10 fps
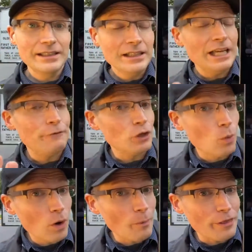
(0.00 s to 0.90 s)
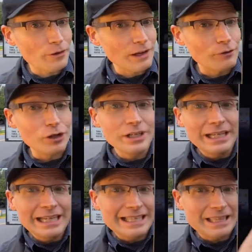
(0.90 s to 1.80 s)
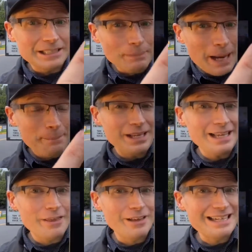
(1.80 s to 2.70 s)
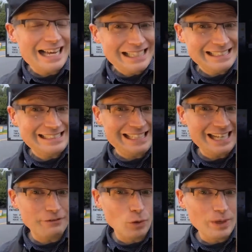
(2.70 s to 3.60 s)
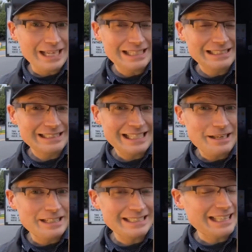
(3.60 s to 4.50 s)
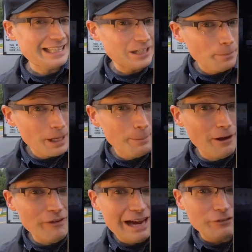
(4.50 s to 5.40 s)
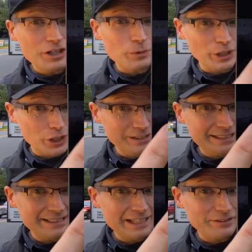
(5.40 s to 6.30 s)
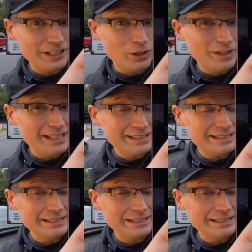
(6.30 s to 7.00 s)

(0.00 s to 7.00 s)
if you're a warm weather lover, this might be the nicest day of the week. It is a little bit above average. We could see 70 degrees.